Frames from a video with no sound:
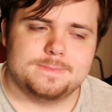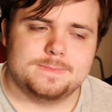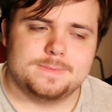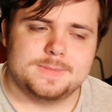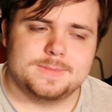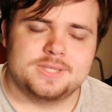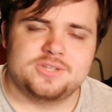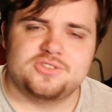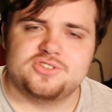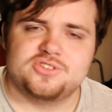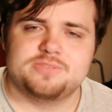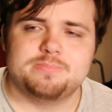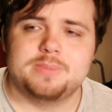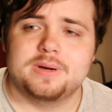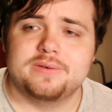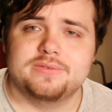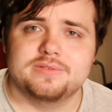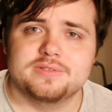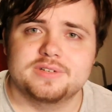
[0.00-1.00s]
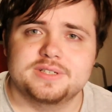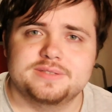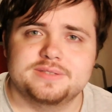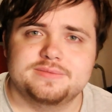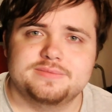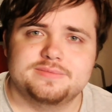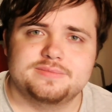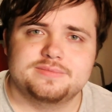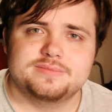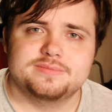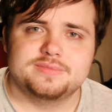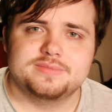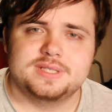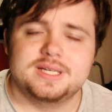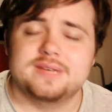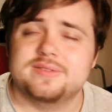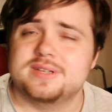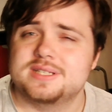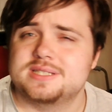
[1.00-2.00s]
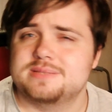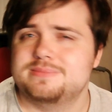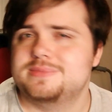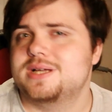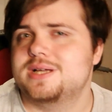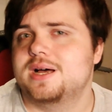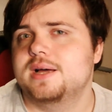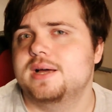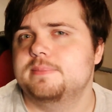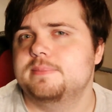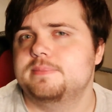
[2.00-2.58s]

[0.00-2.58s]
It's just buffering. Give it some time.